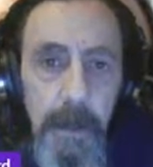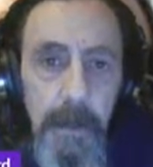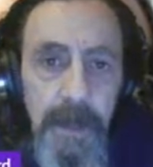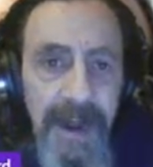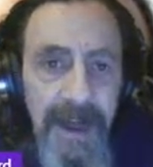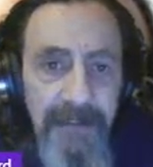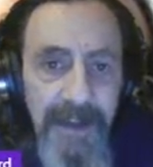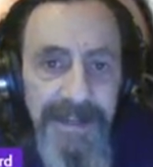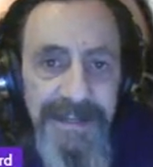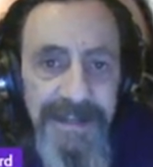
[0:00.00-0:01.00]
not
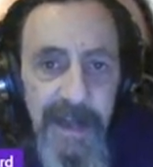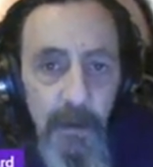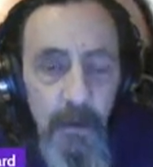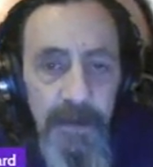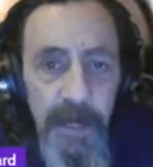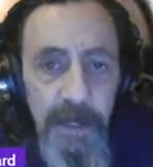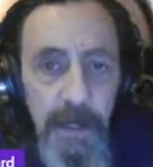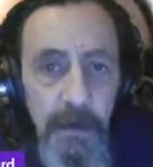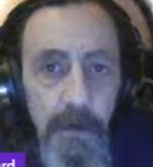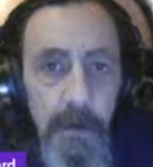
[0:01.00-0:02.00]
having a say in what they
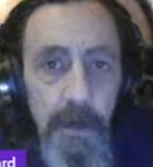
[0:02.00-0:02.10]
do,